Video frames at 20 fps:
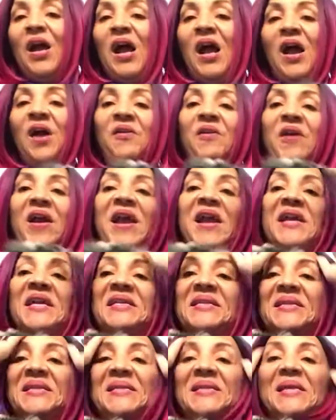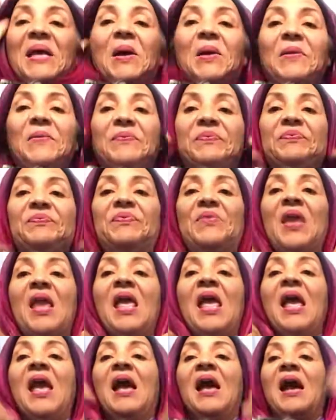all right, so
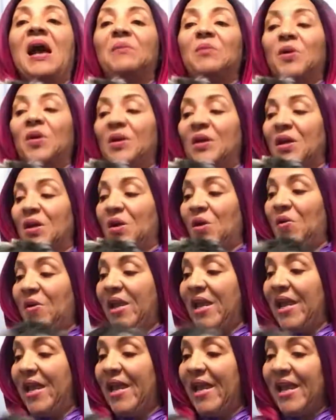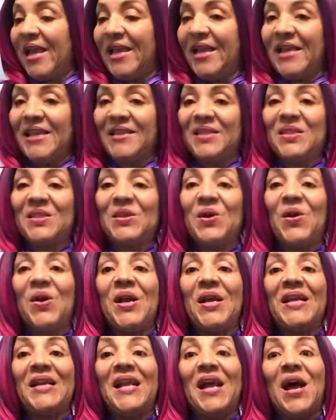I'm going to go ahead and get started.